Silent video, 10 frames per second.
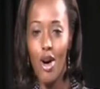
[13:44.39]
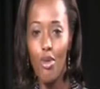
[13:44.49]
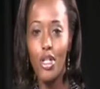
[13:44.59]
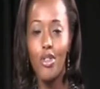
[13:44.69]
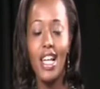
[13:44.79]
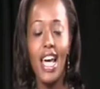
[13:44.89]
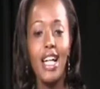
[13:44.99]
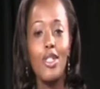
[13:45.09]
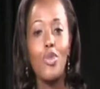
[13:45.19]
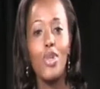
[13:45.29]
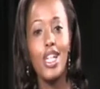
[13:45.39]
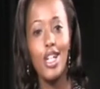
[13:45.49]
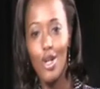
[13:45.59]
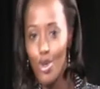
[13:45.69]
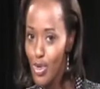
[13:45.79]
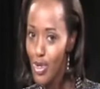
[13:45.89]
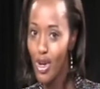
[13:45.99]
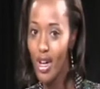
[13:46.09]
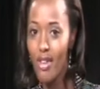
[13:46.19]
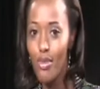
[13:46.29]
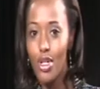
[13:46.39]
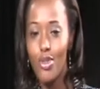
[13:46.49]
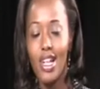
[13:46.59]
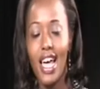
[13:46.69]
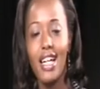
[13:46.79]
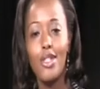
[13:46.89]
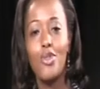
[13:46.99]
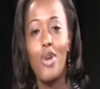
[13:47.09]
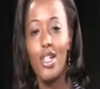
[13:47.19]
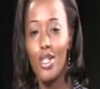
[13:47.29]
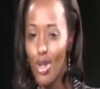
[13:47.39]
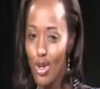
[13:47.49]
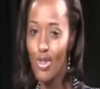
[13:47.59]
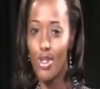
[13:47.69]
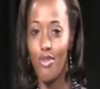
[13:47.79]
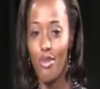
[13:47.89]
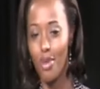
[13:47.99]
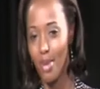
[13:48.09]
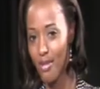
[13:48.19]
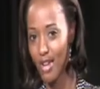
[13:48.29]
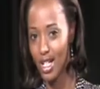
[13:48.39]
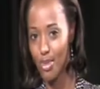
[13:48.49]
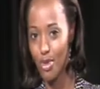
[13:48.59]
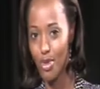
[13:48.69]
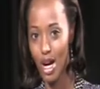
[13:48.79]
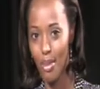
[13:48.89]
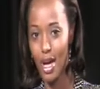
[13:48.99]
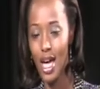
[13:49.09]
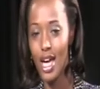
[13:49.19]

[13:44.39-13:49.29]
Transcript: what you'd like us to include, or even what you'd like us to exclude from the MedFiles program,